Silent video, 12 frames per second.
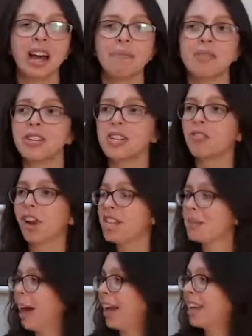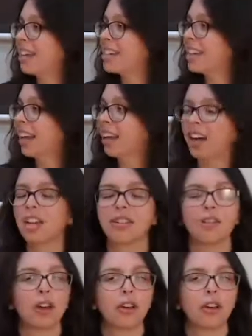just rest back into that kind of